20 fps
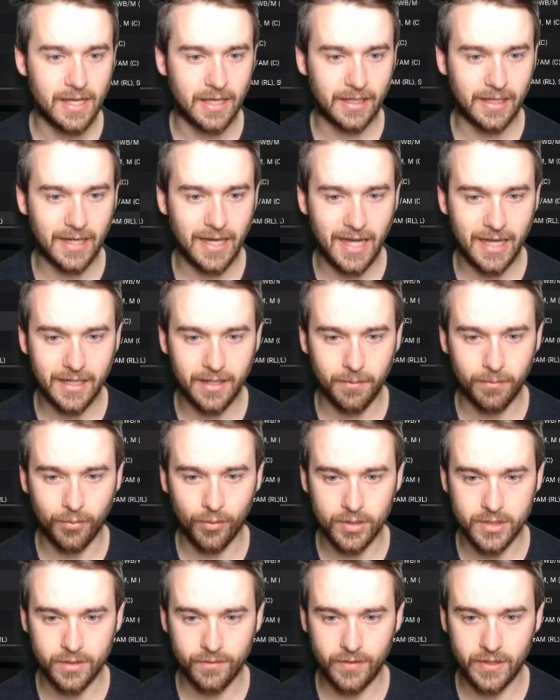Can
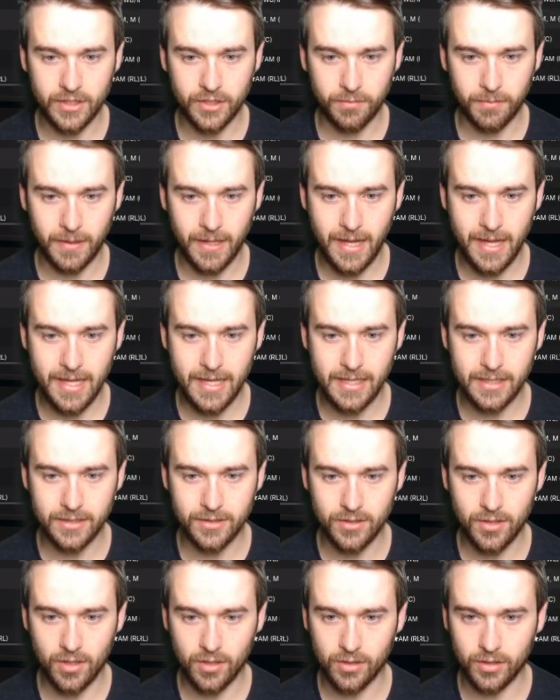Brozovic play? He's
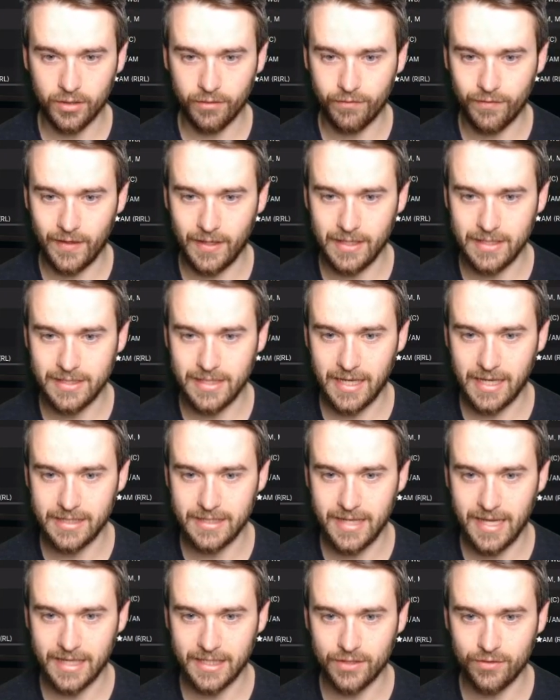not got a fitness test
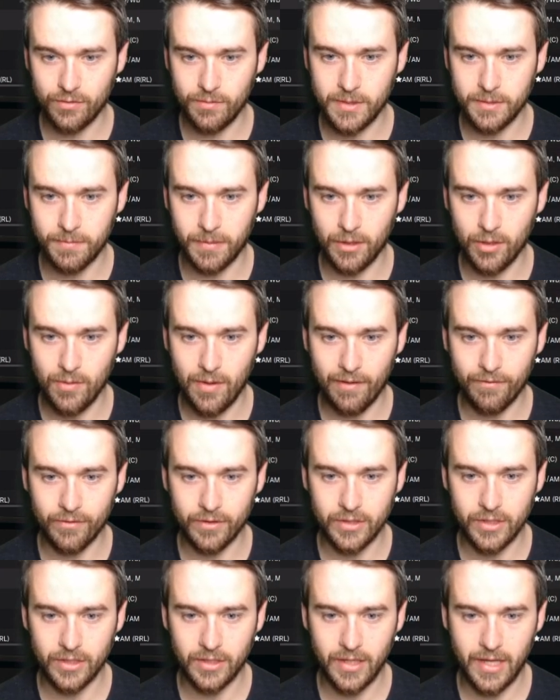next to him. He's below
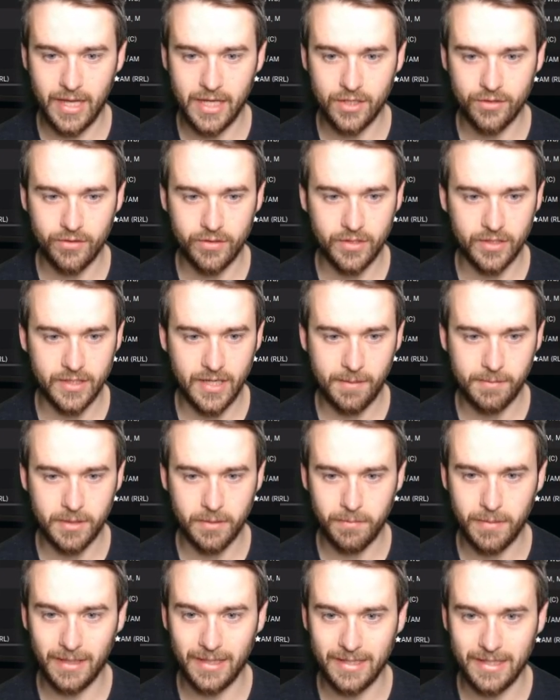average in the injury
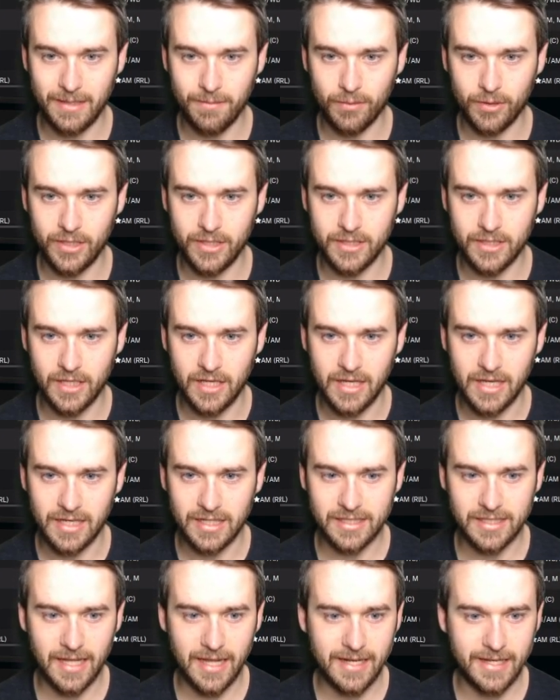susceptibility, but he's
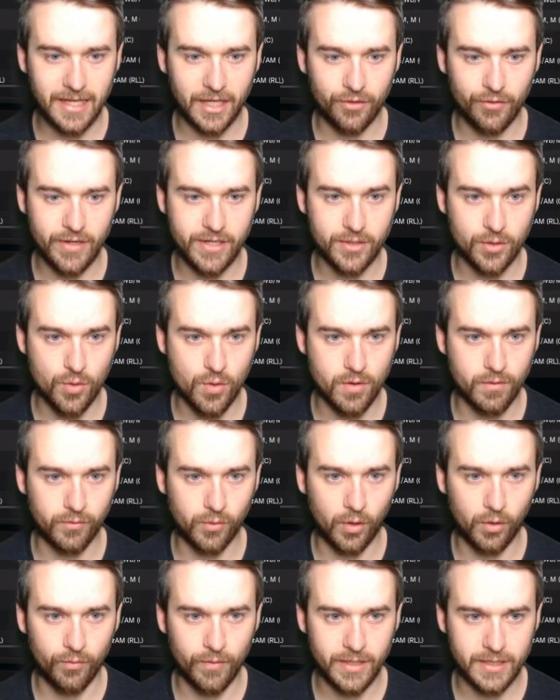slightly increased
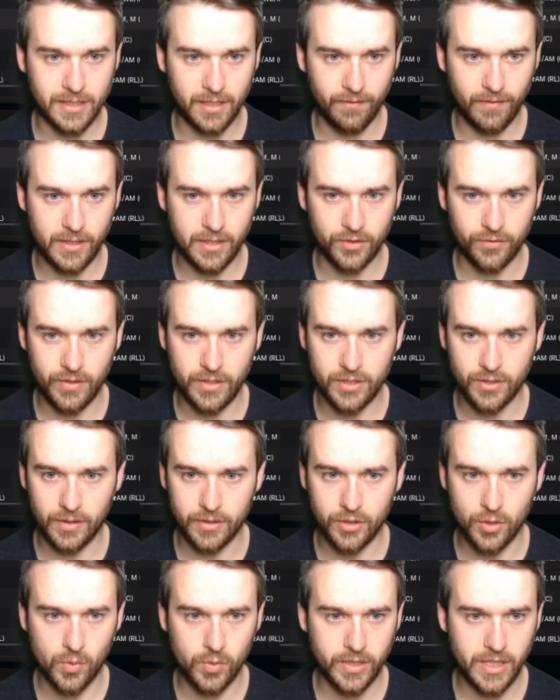overall risk of injury. So I
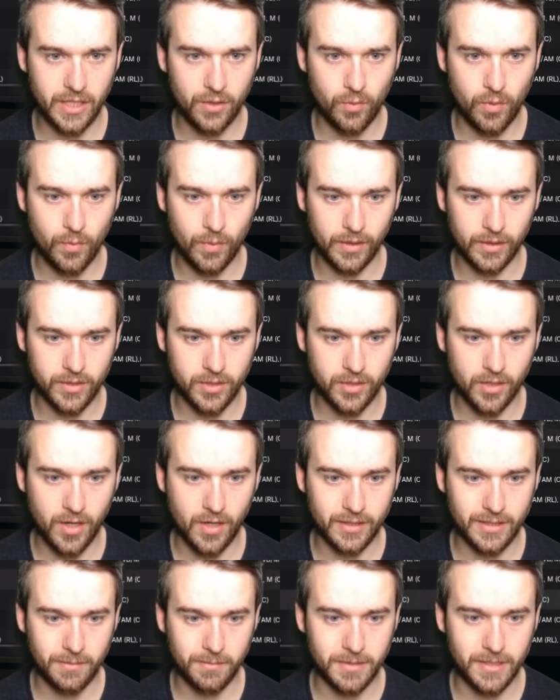don't think we will
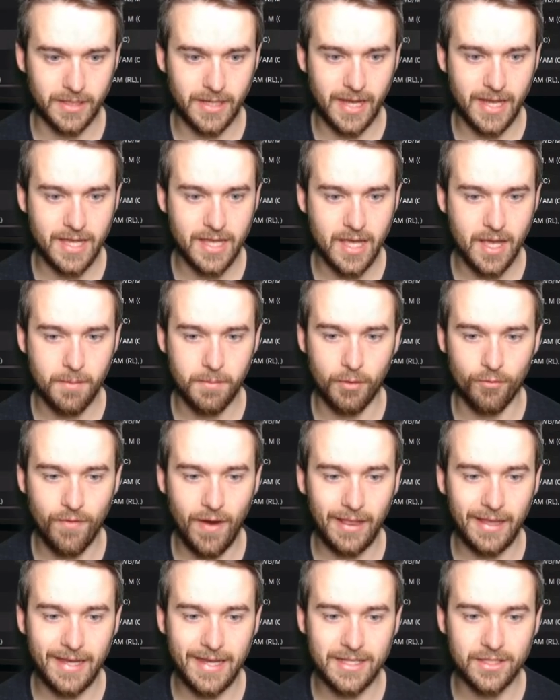start him today.
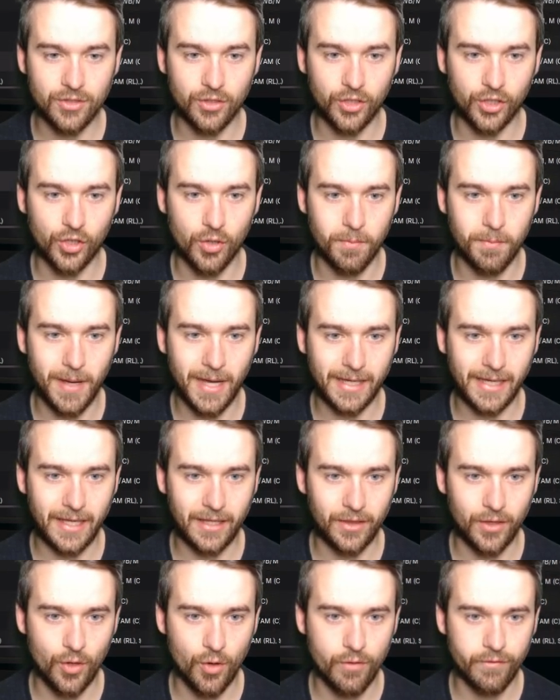Barella is going to come back in
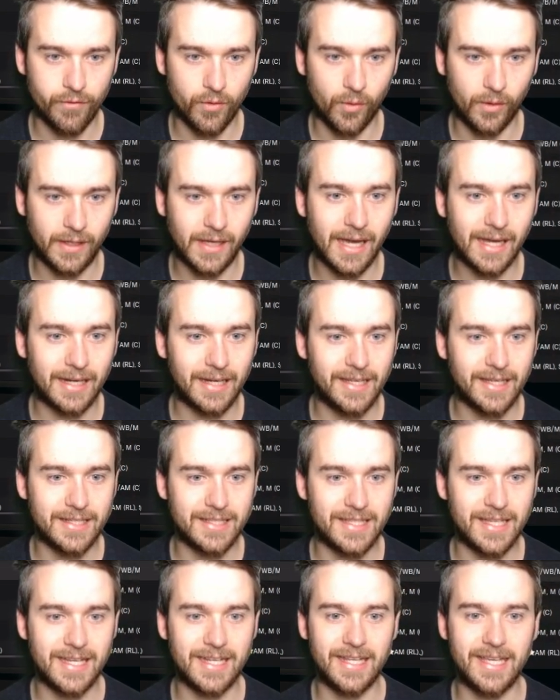though for
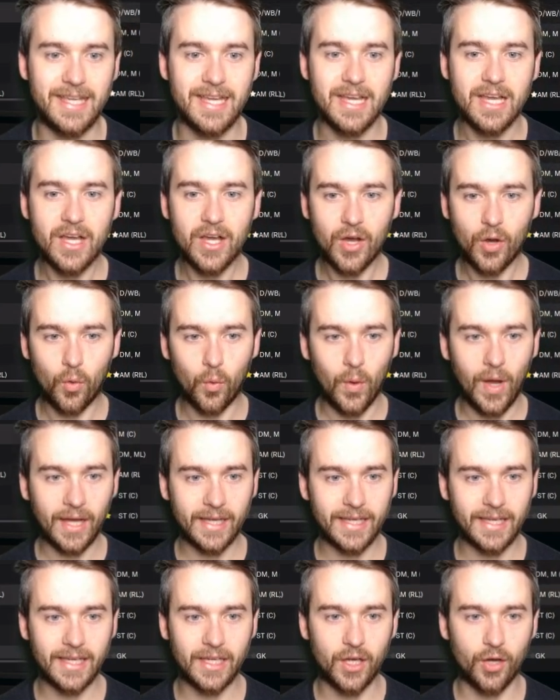Gagliardini.
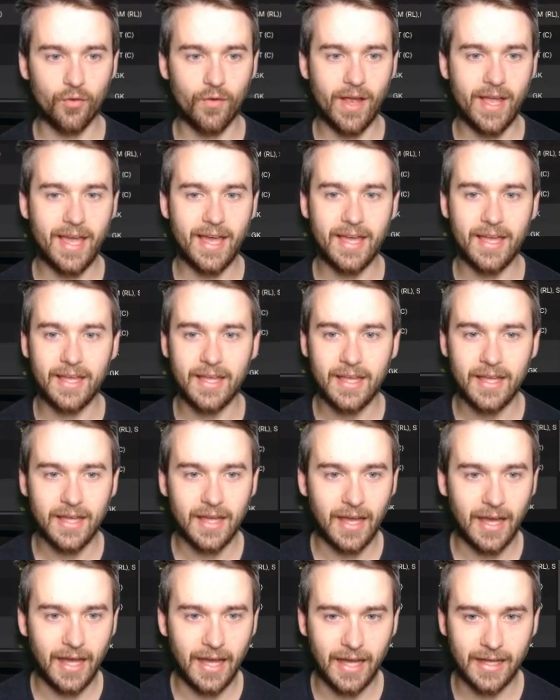Joaquin Correa
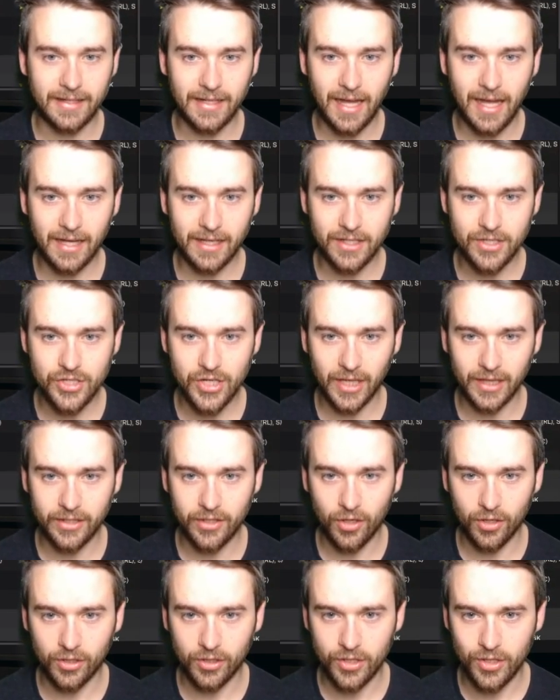and Hakan
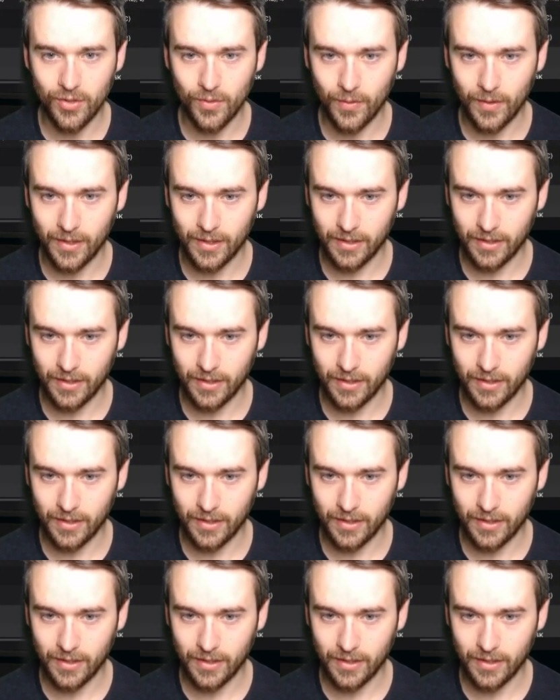Çalhanoğlu